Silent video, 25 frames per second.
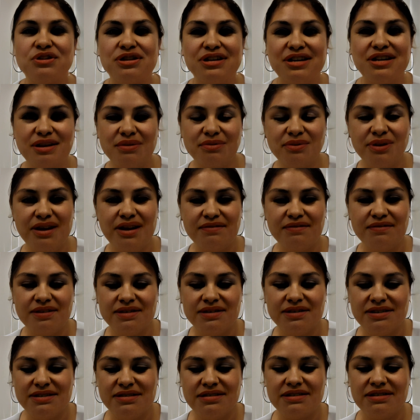And again, we have a
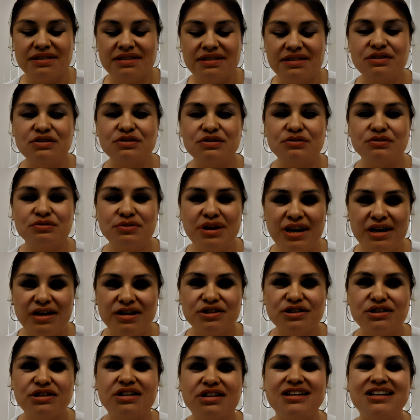designated
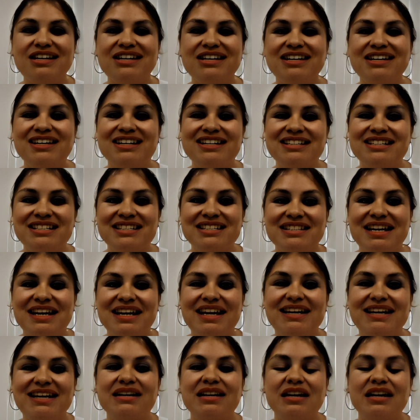director to say,